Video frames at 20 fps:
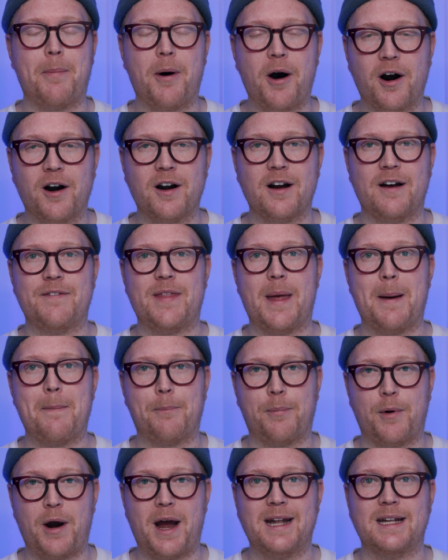part of
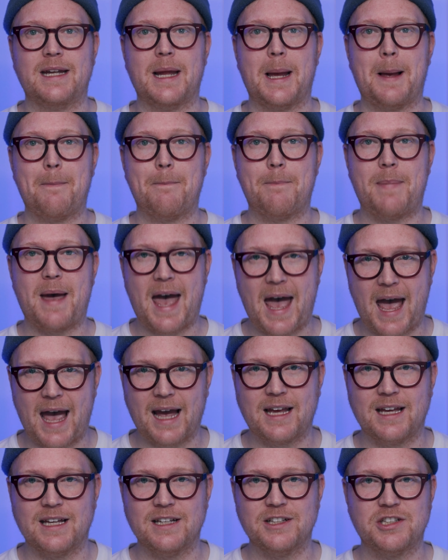that branding
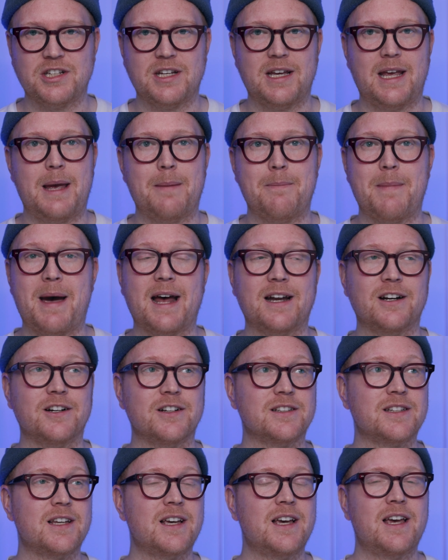package. It
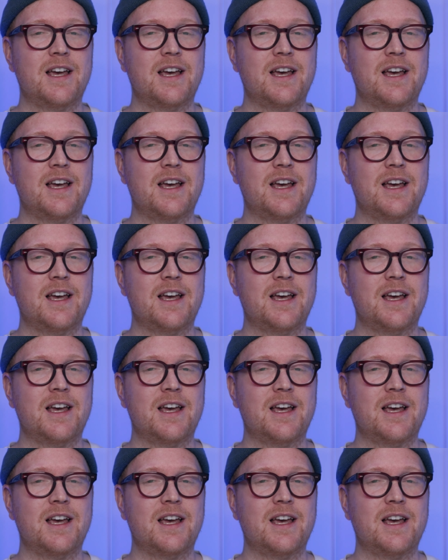matters.